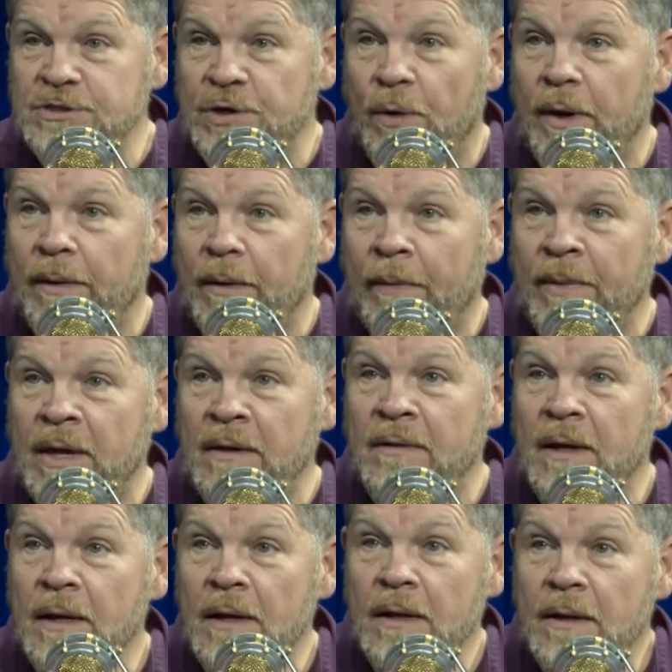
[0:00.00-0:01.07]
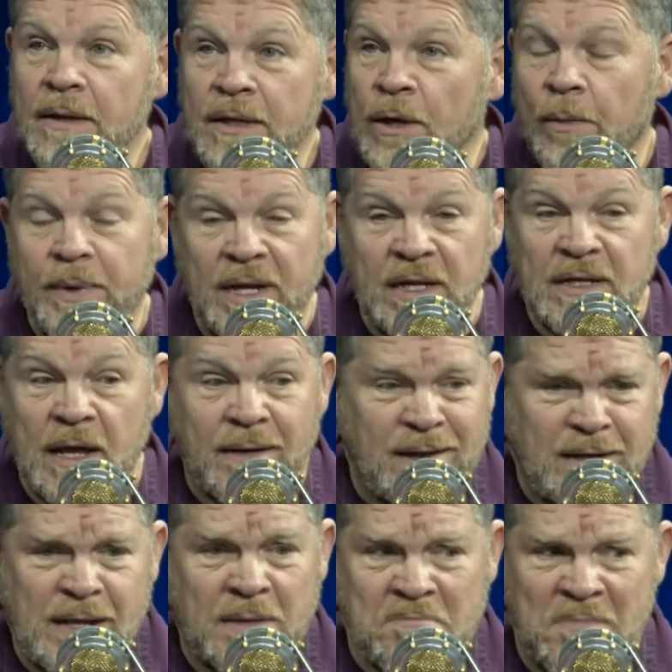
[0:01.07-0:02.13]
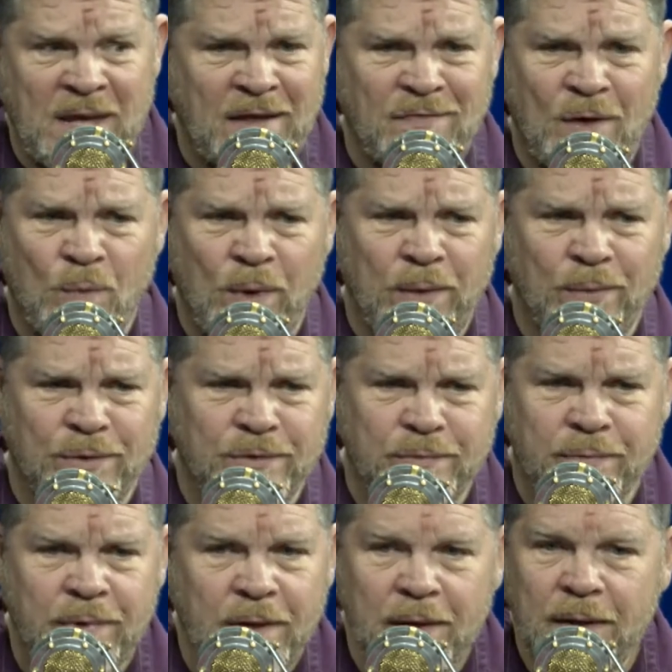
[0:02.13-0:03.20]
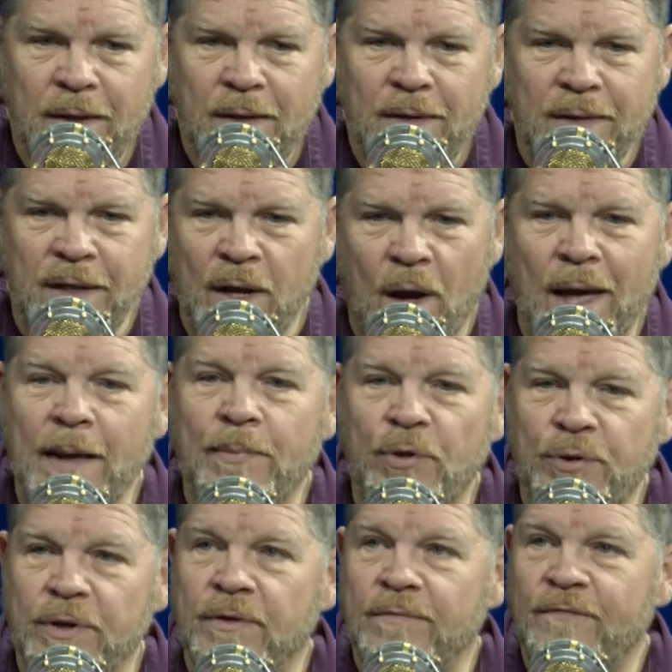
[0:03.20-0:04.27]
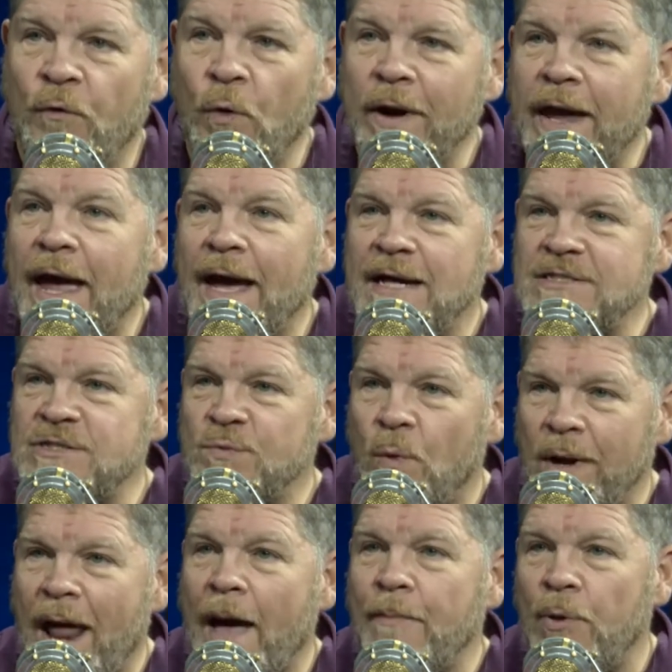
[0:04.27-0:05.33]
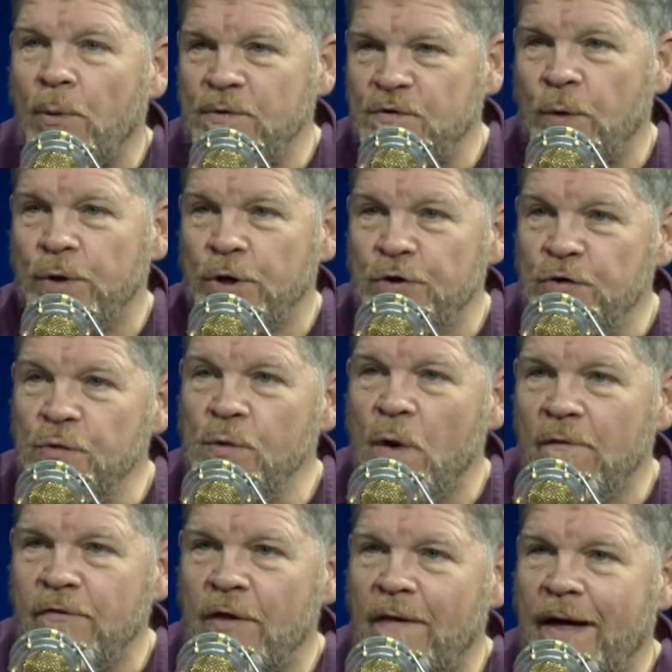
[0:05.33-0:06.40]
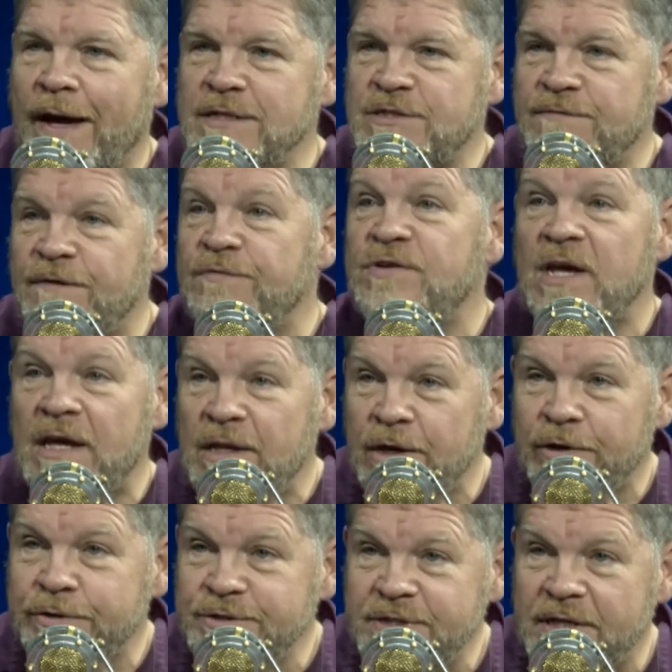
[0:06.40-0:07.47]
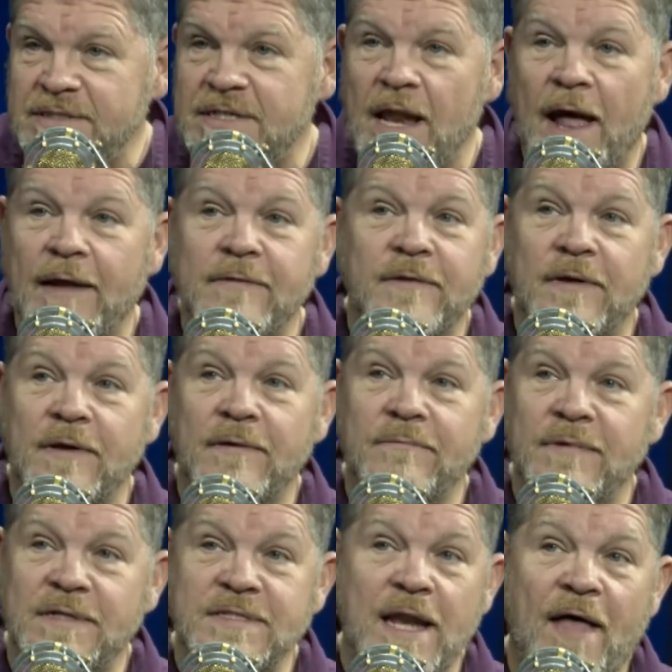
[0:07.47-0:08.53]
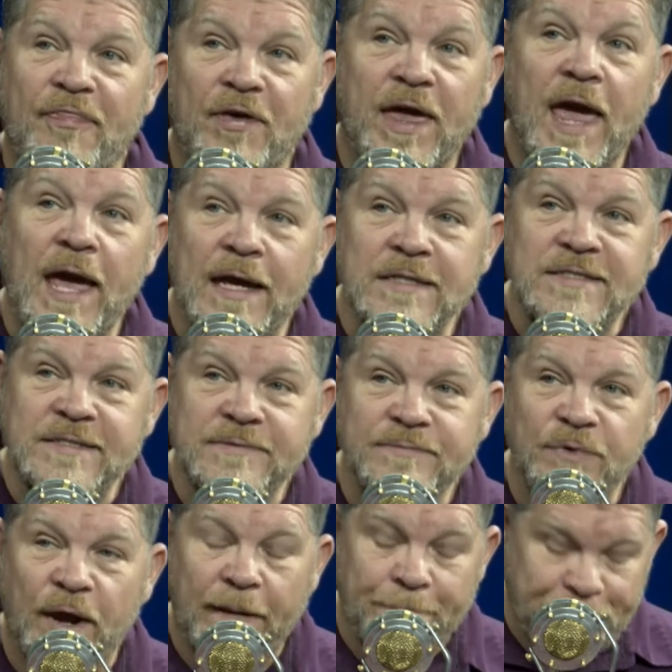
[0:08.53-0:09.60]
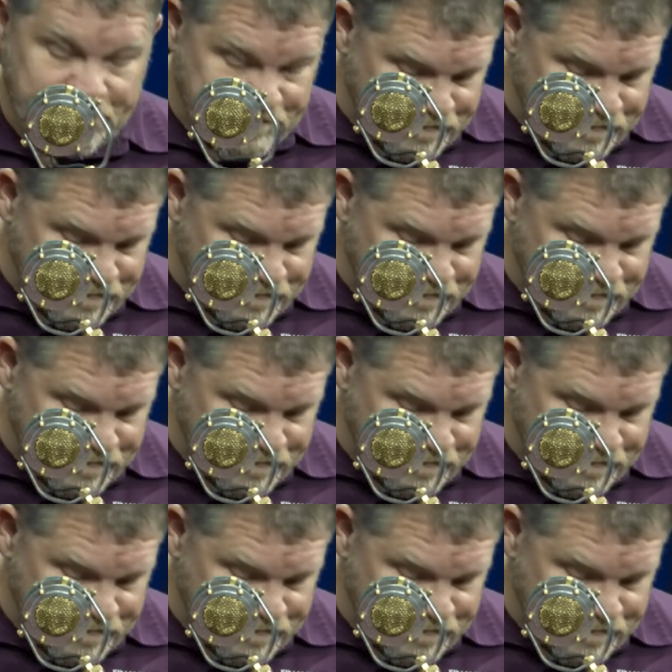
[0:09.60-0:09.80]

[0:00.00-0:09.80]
So I mean, you know, but it doesn't mean that we were, you know, able to forecast what Apple was going to do over the last 15 years. That's not the case. Right. Right.